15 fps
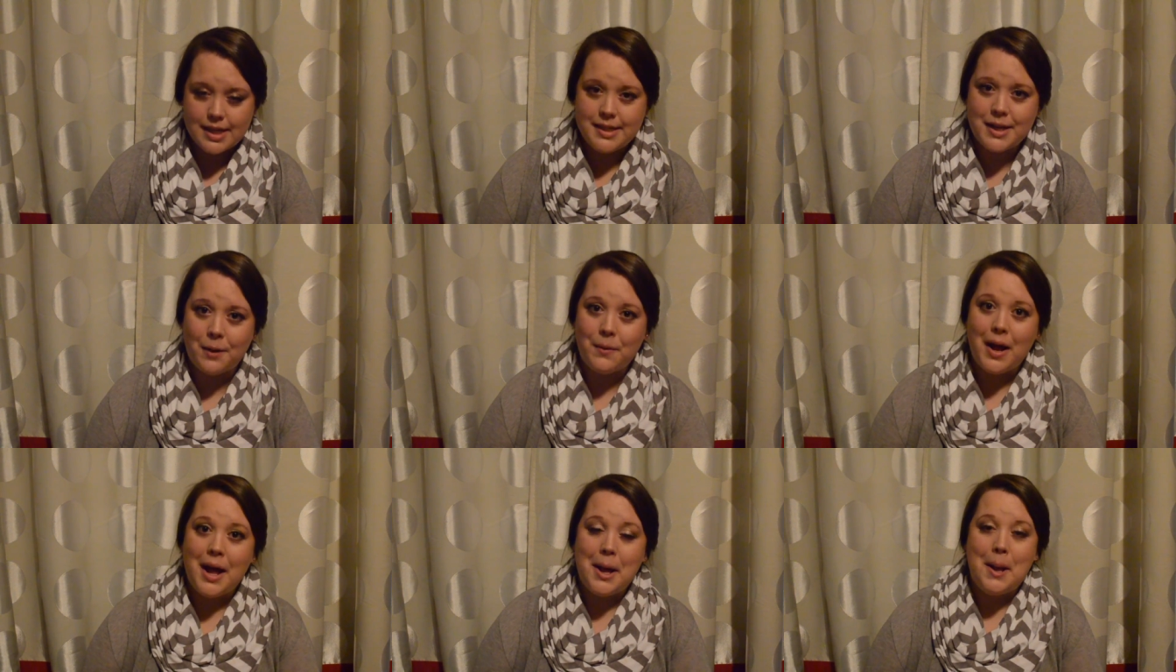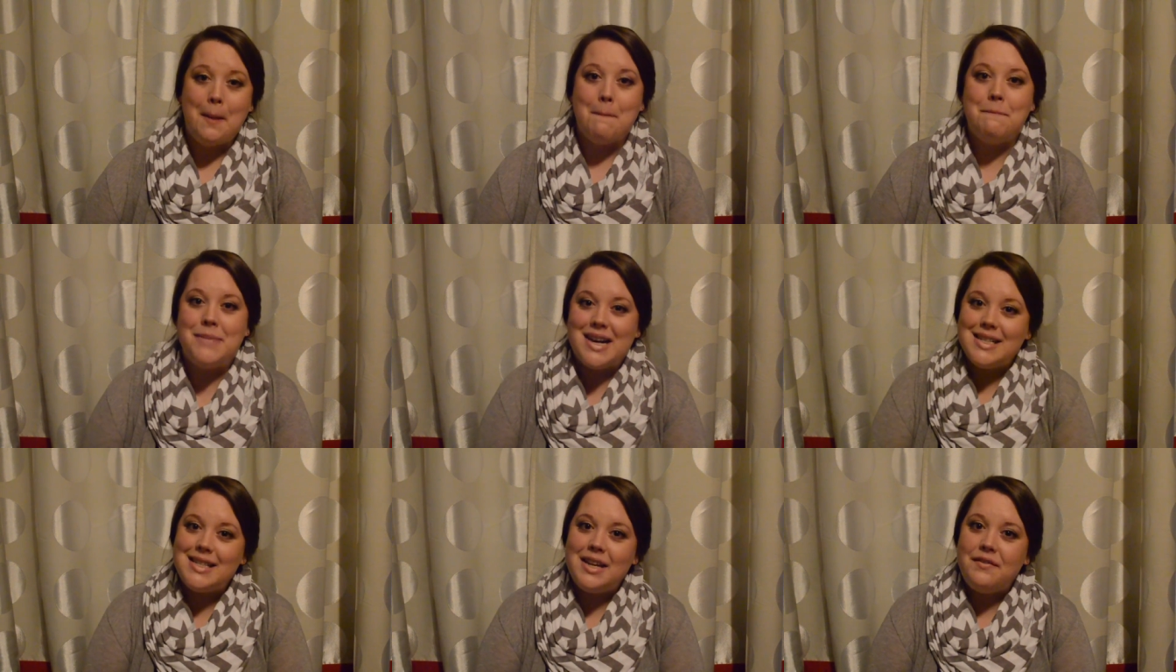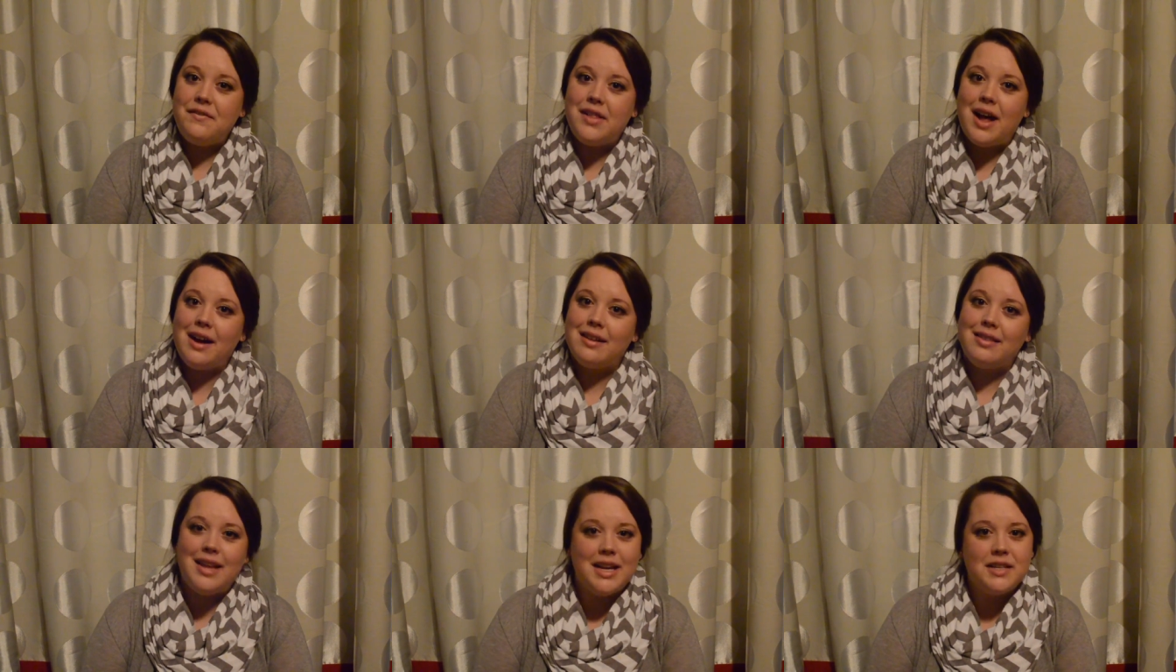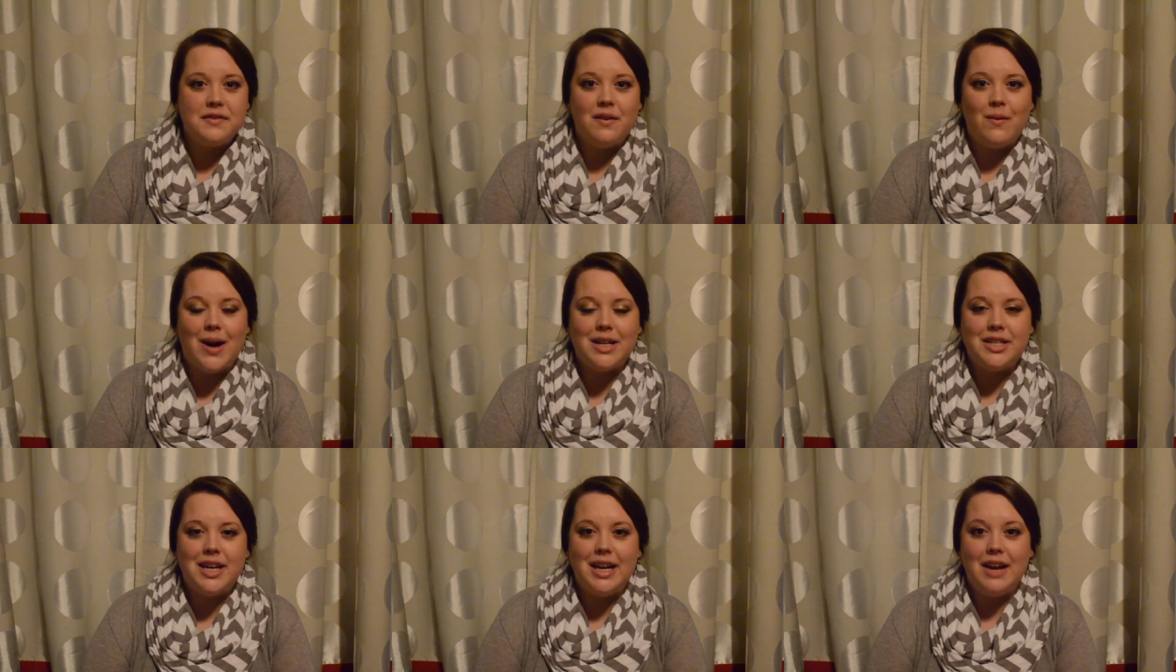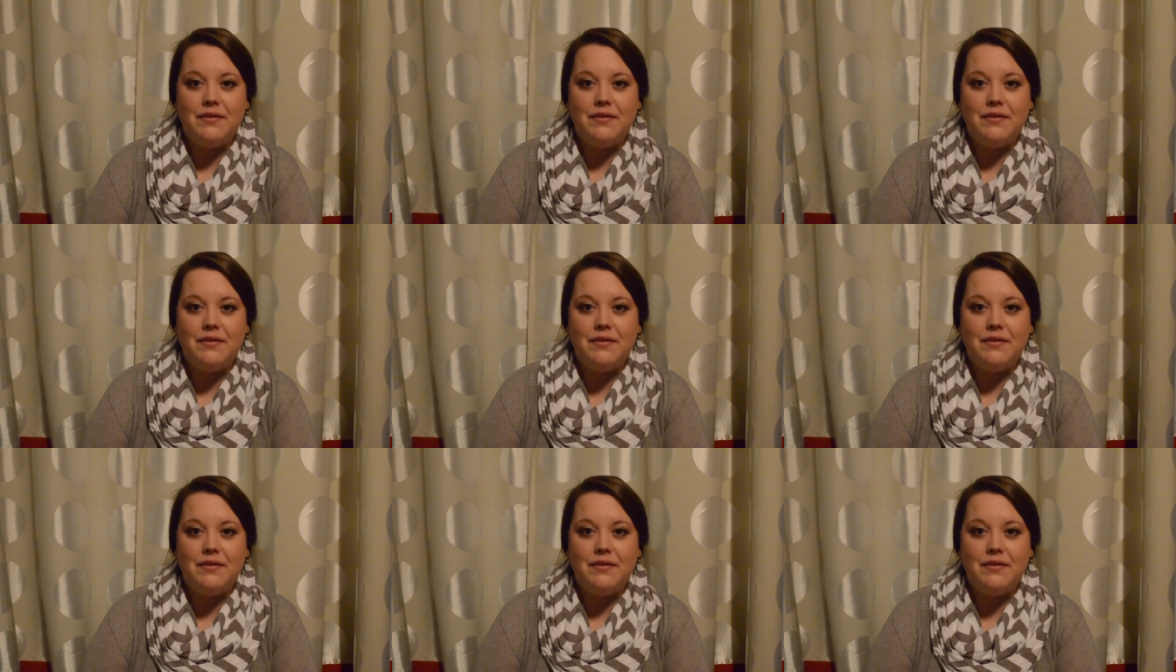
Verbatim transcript: So Best of luck, thanks for watching.